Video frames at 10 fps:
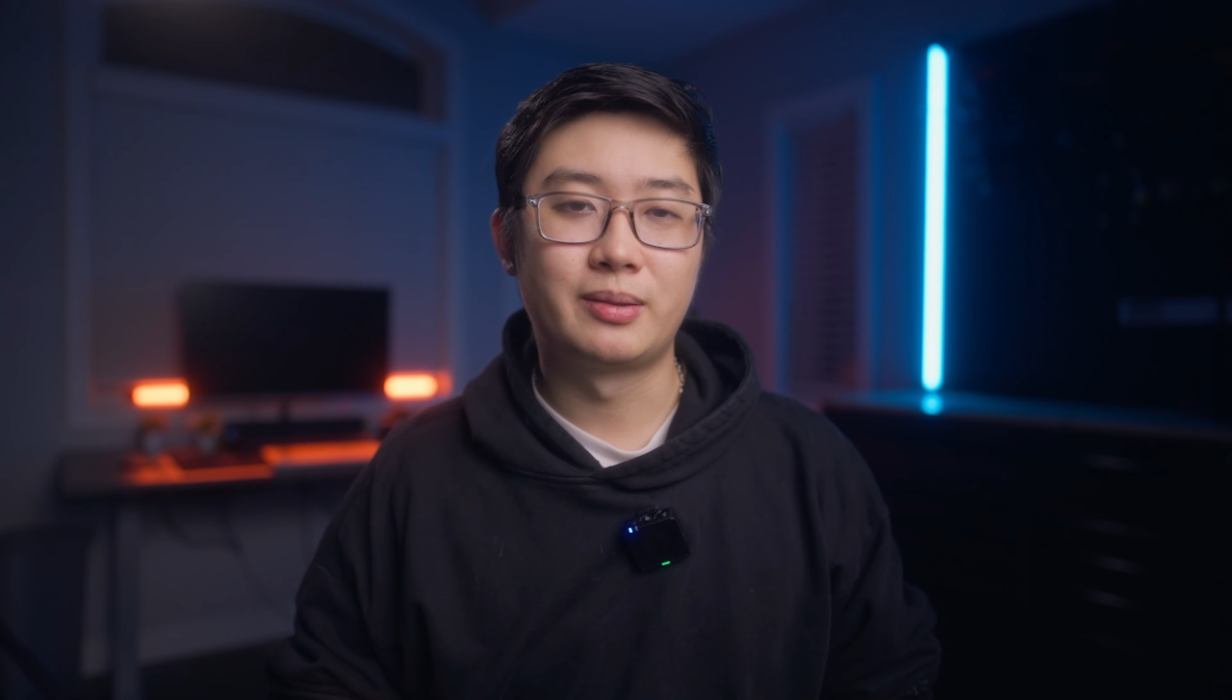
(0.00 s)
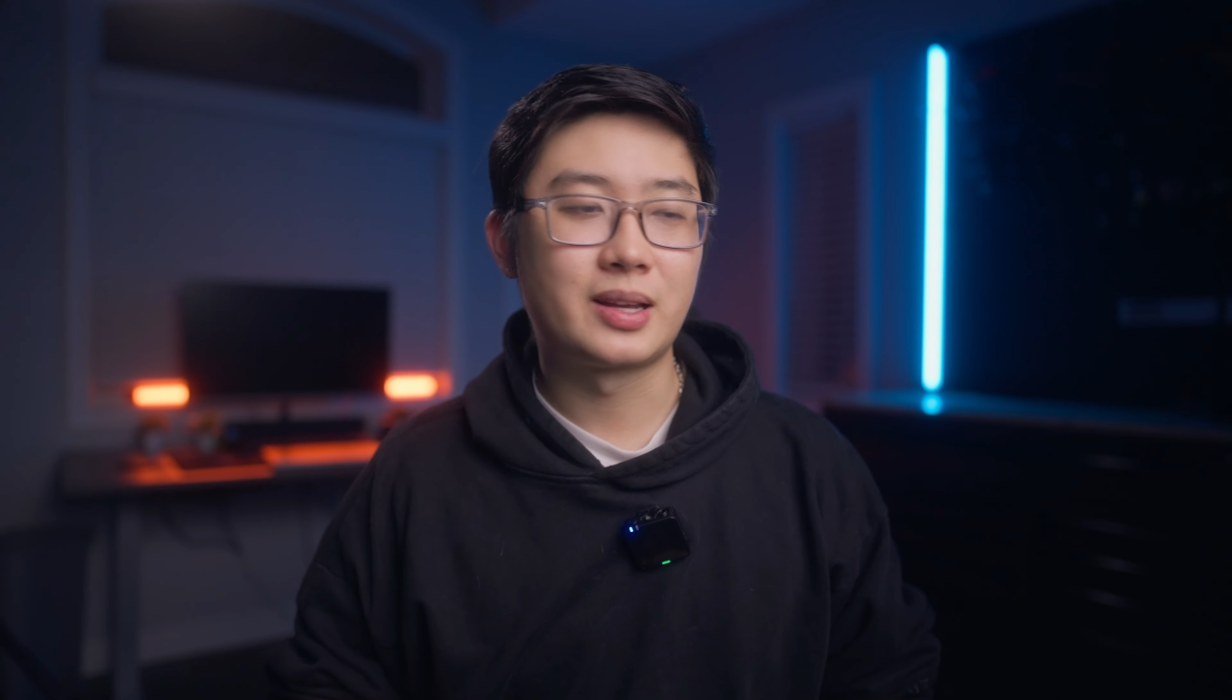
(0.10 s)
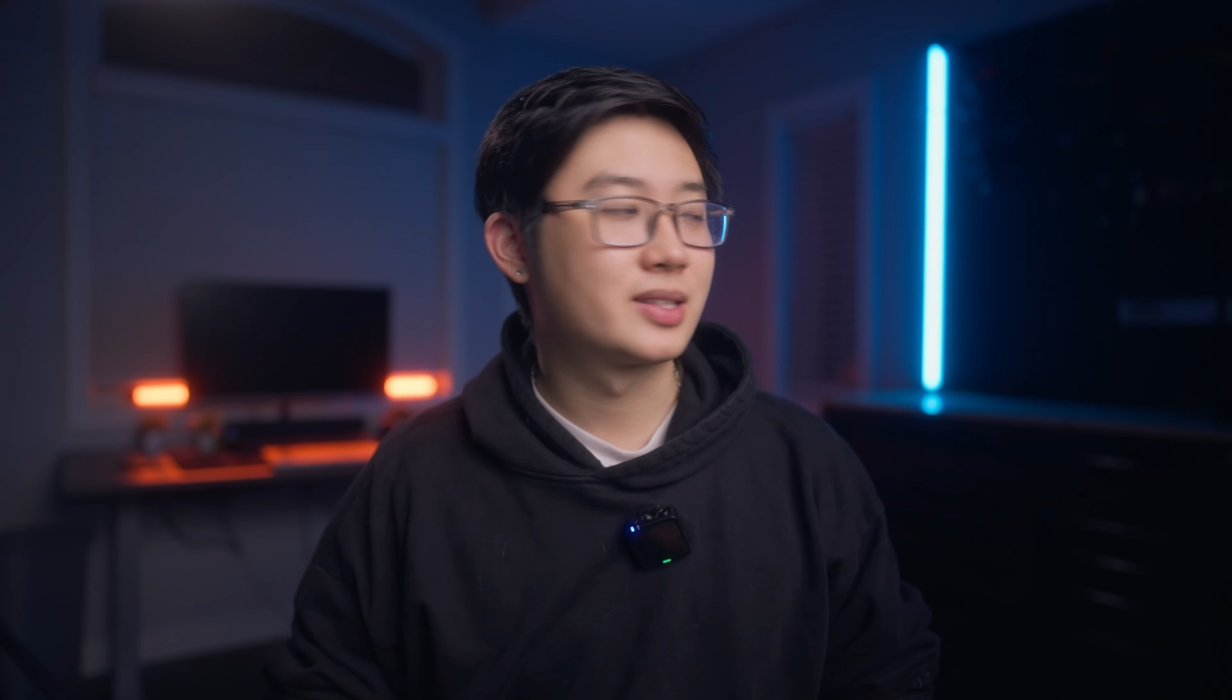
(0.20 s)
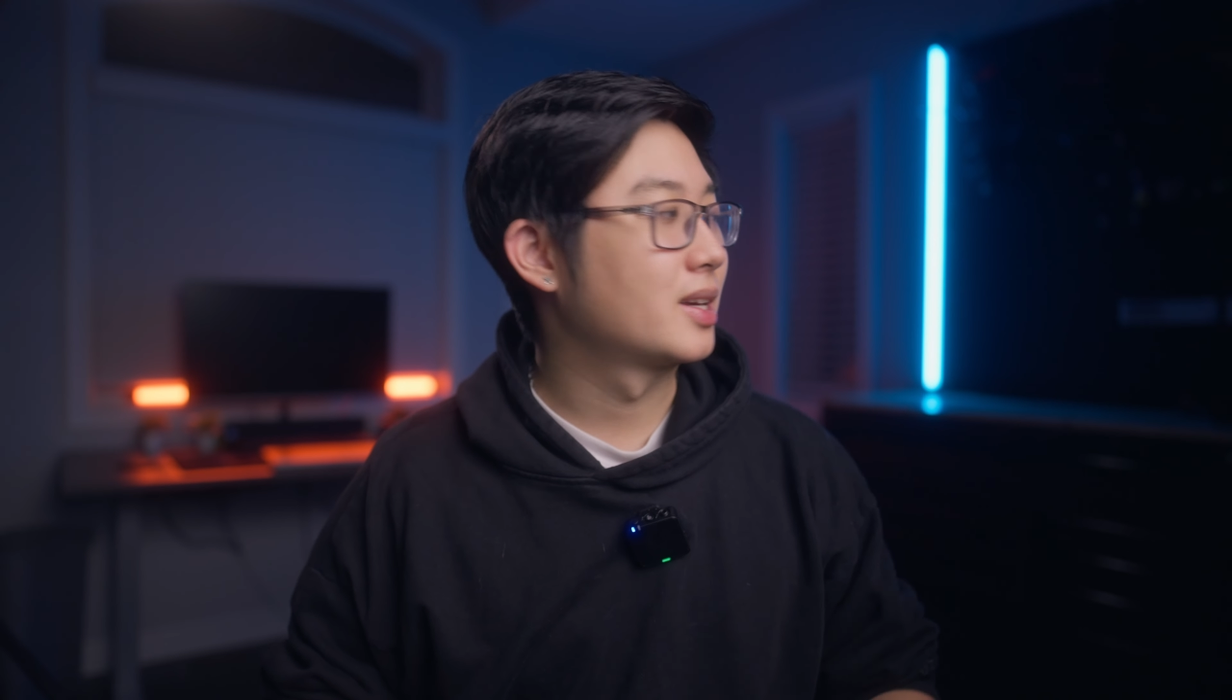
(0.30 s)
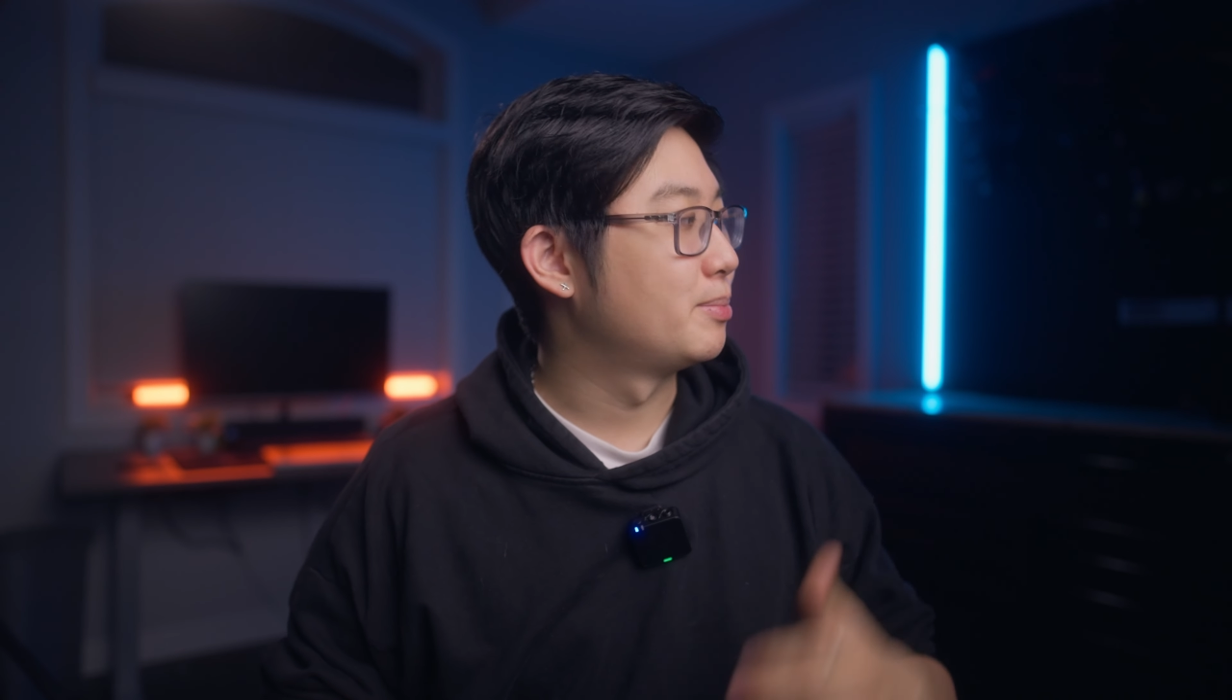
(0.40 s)

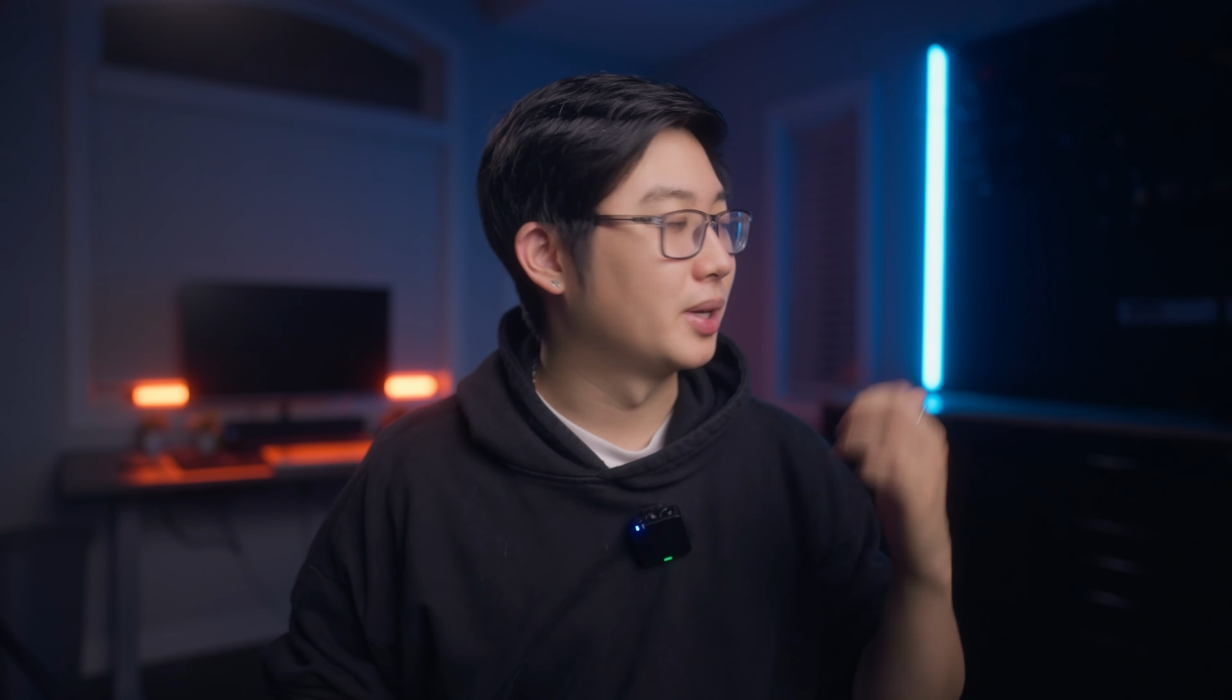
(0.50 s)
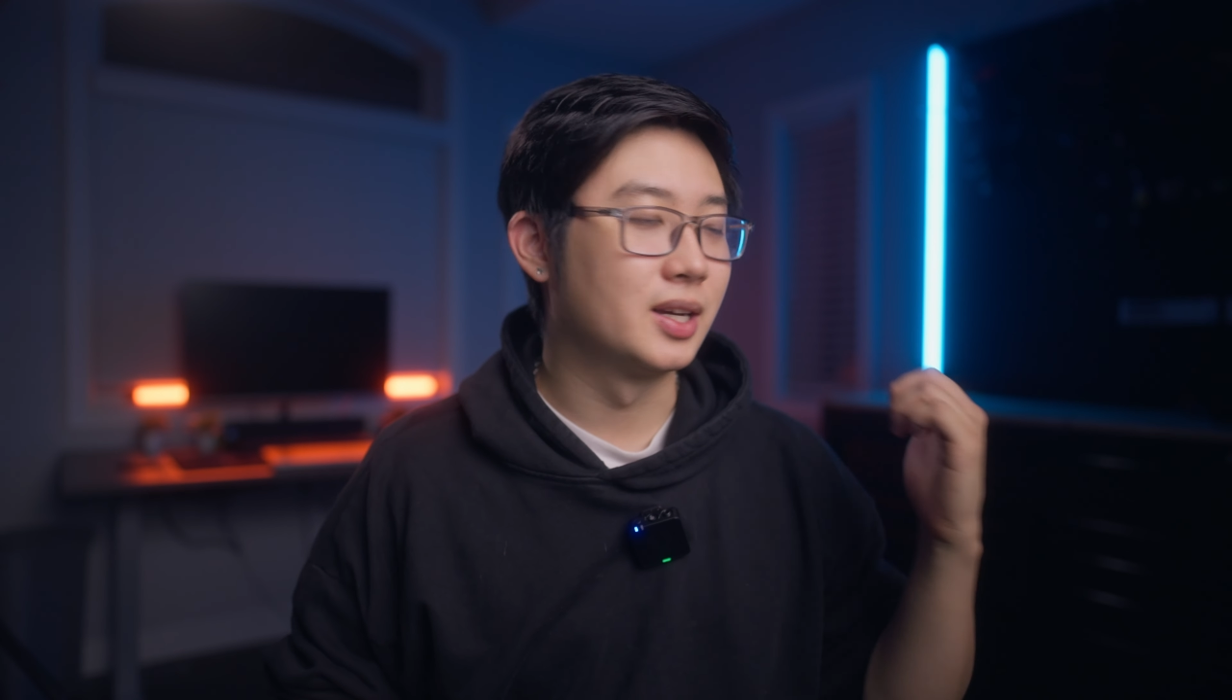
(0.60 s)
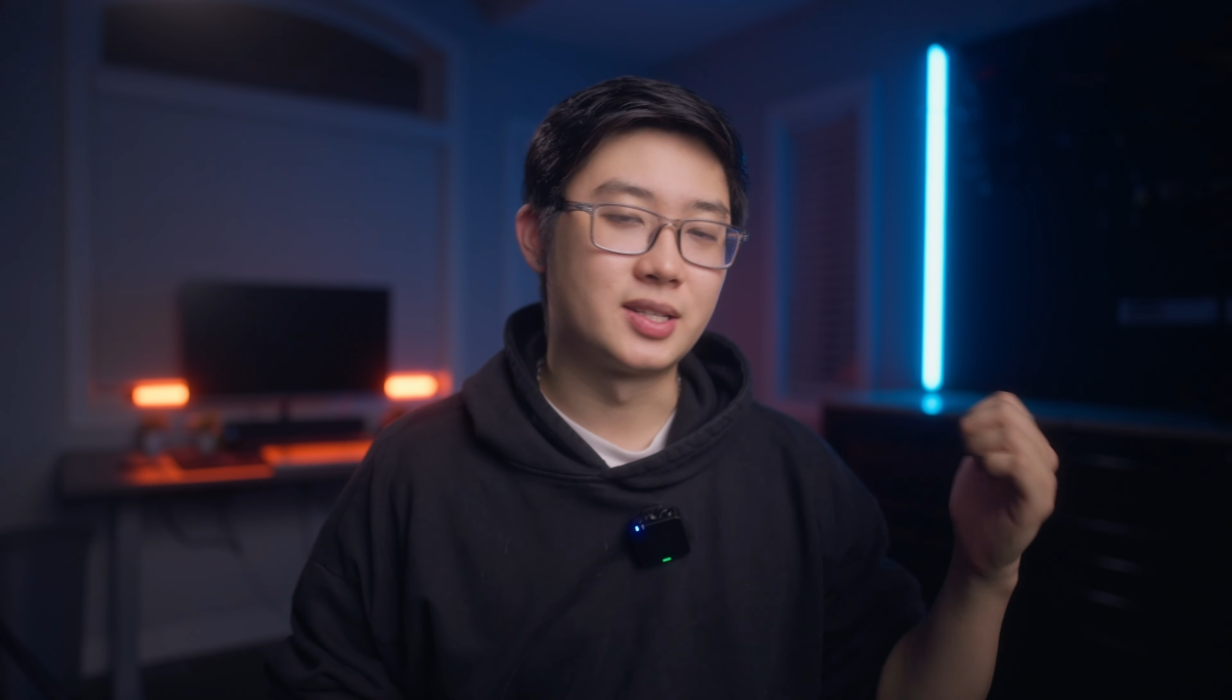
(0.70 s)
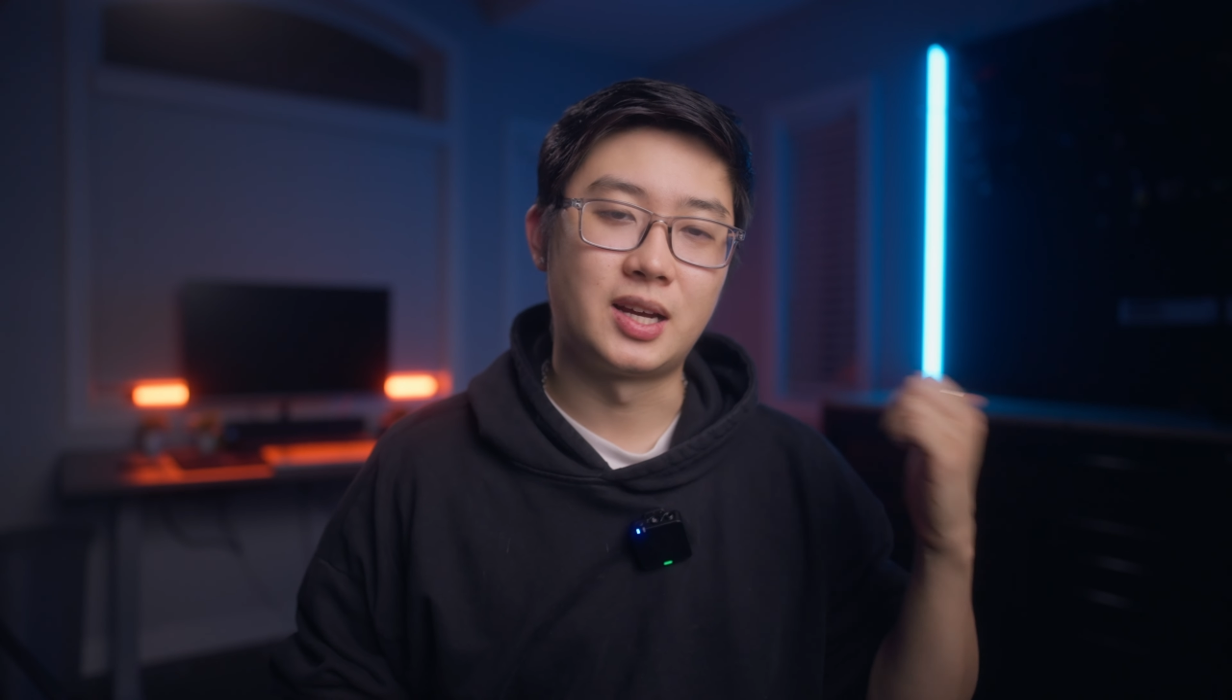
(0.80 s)
last night because